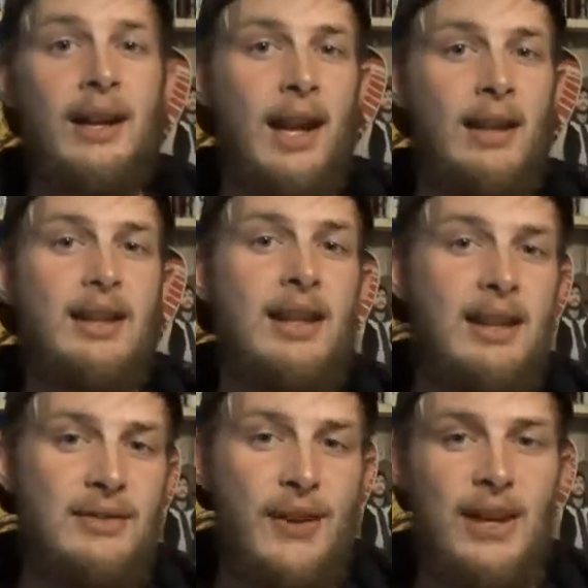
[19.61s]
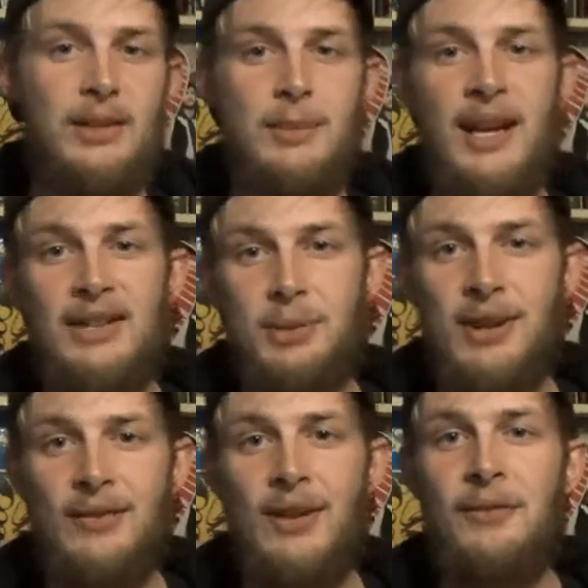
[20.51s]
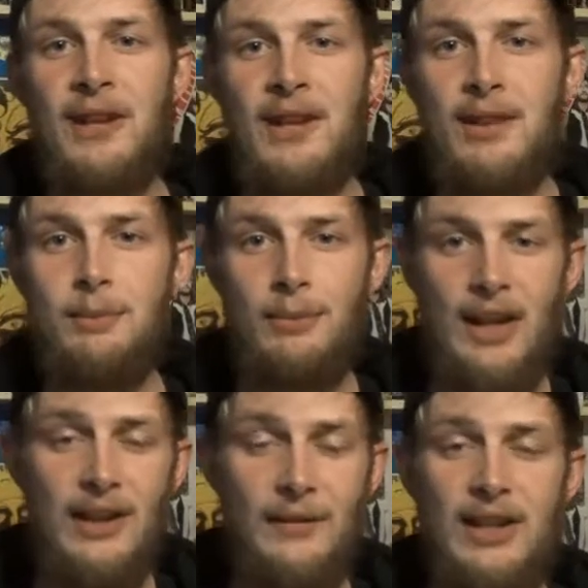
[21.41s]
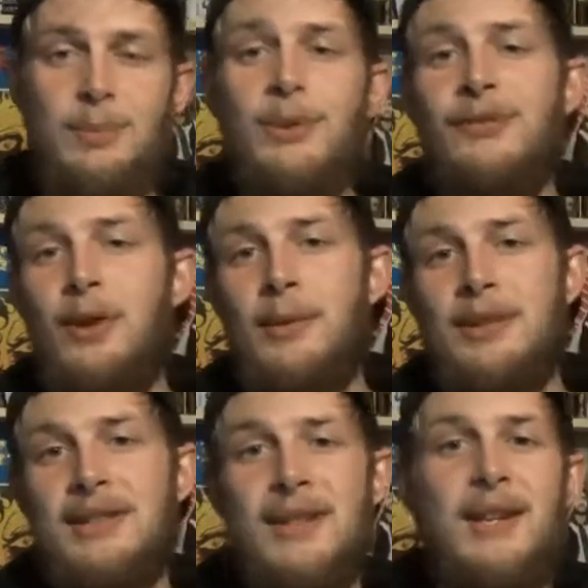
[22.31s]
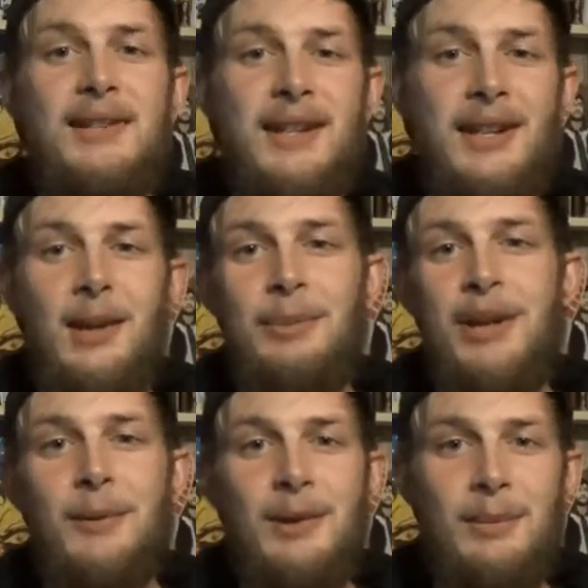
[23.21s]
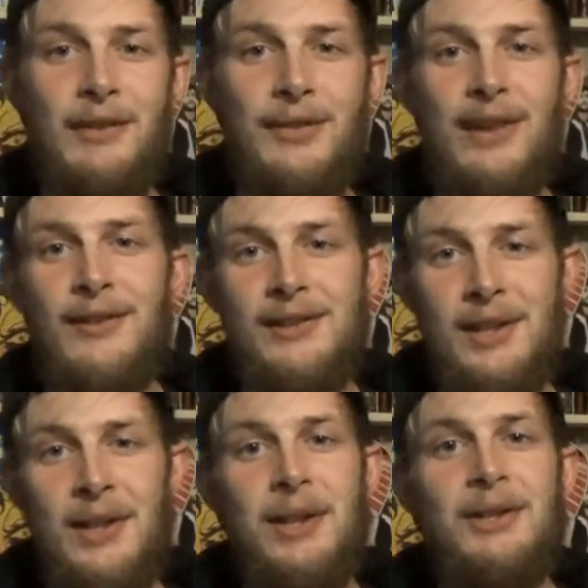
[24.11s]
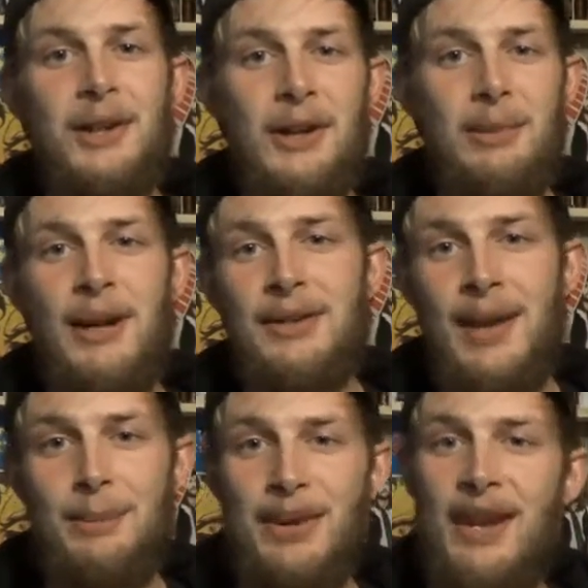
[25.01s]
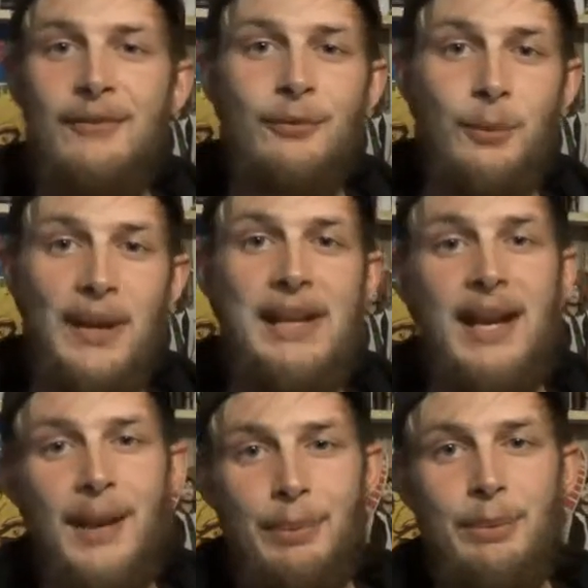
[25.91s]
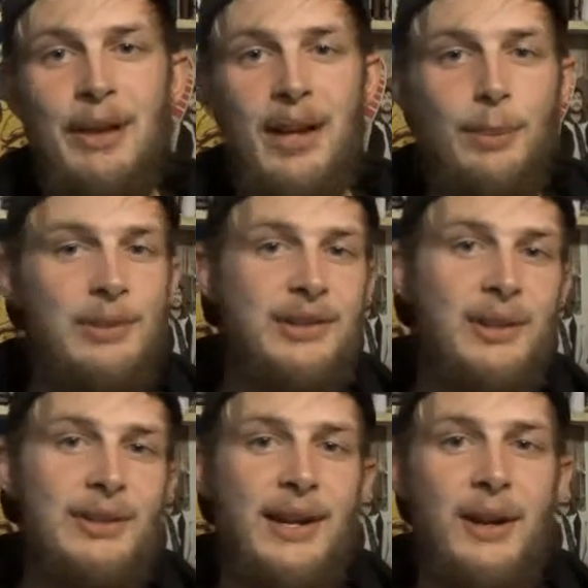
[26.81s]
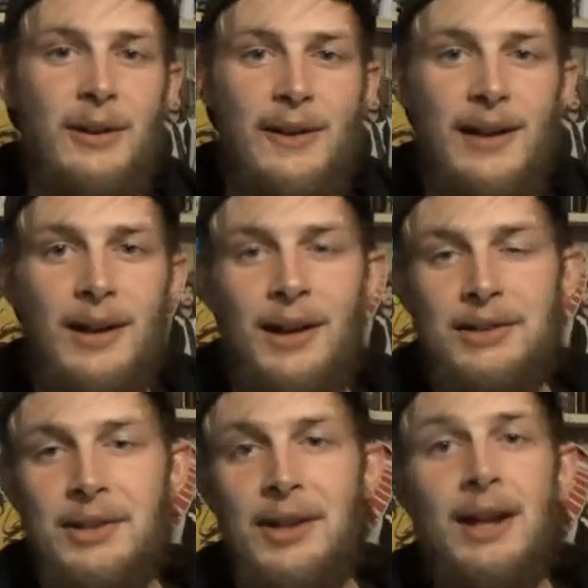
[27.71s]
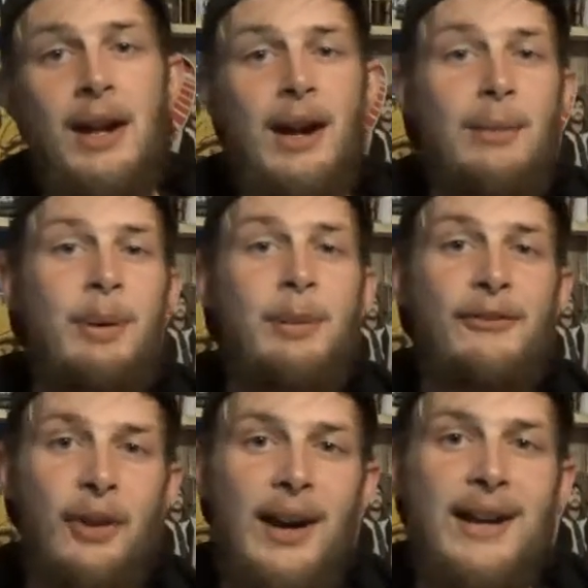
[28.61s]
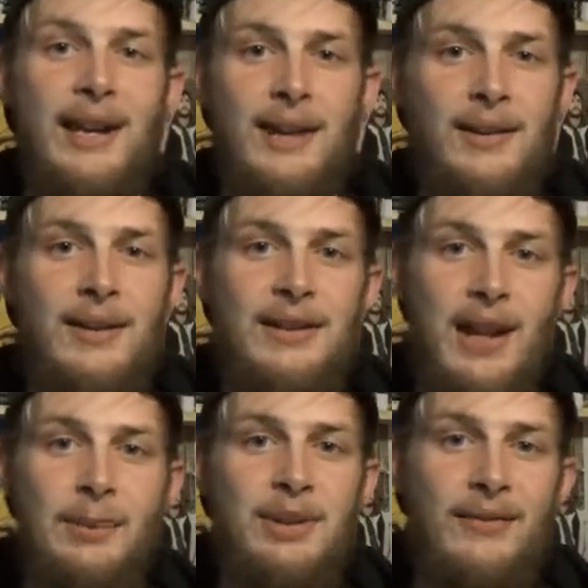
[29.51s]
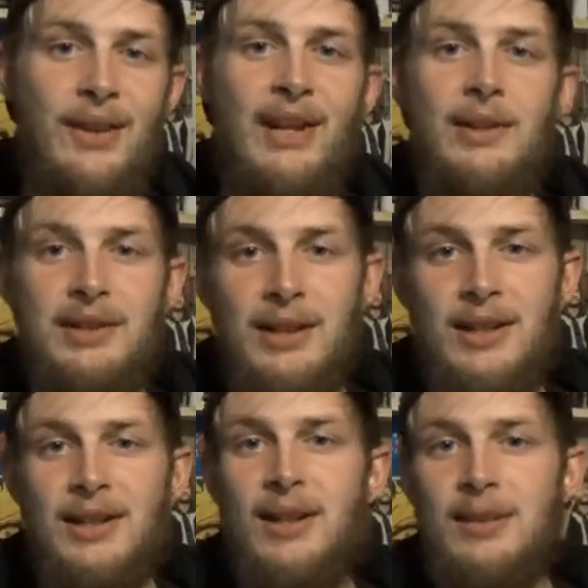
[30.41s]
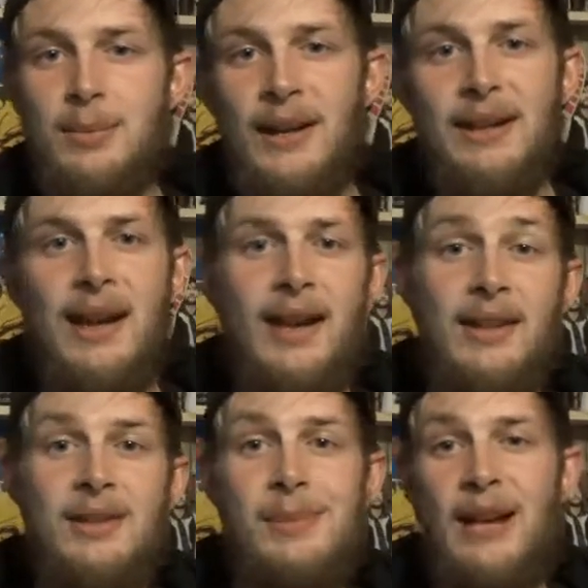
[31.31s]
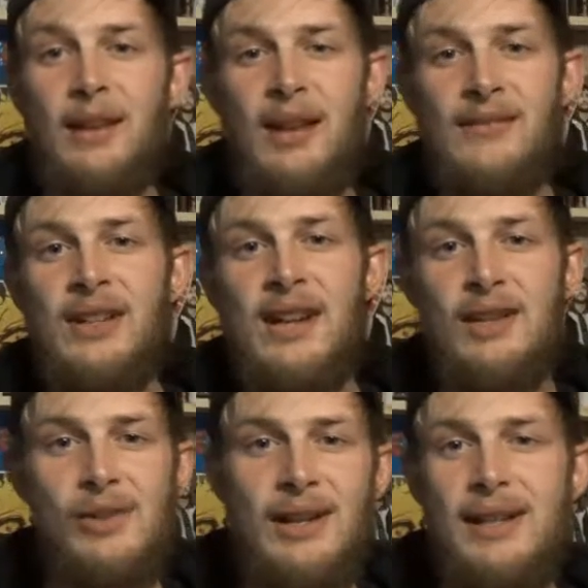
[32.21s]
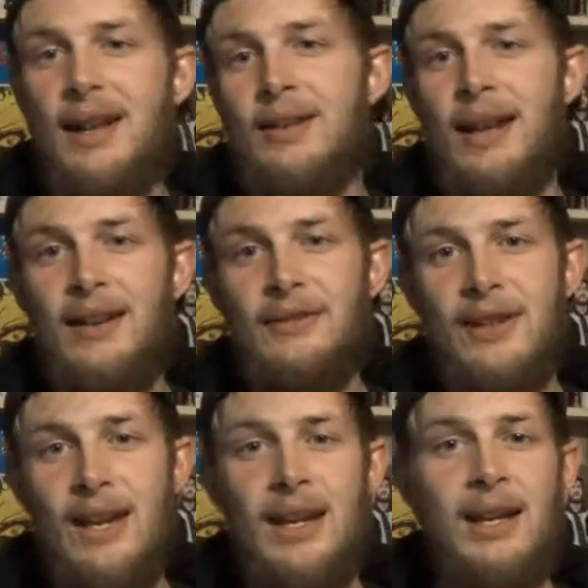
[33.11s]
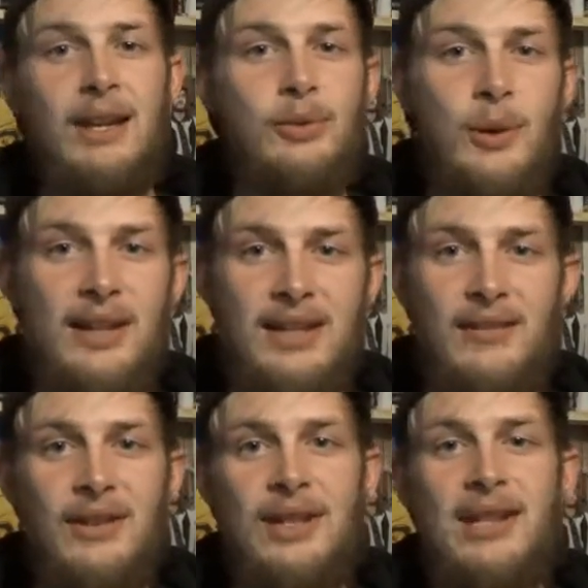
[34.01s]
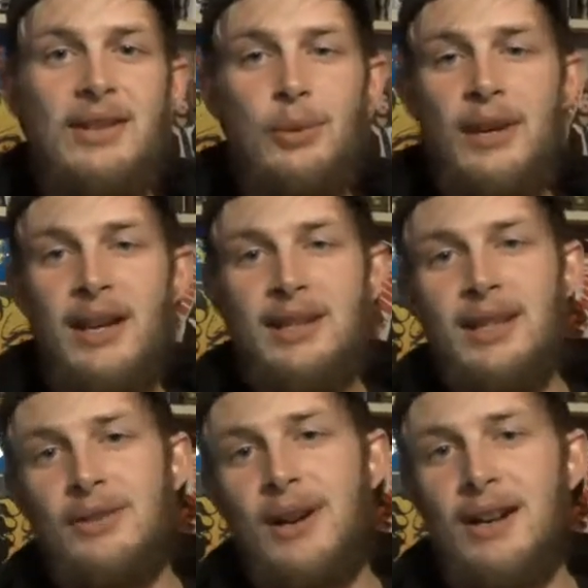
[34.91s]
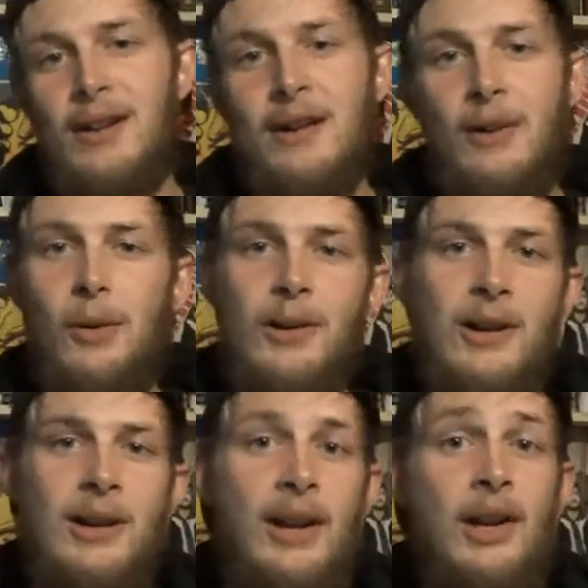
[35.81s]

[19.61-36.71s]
Got to get these videos made, so even if his performance does end up being one of my favorites, sorry about that, but that recap will be up as soon as I go to that concert. But before I get into the top 10 video series, I'll explain that. There's about 11 days right now left in 2017. 2018 is right around the corner.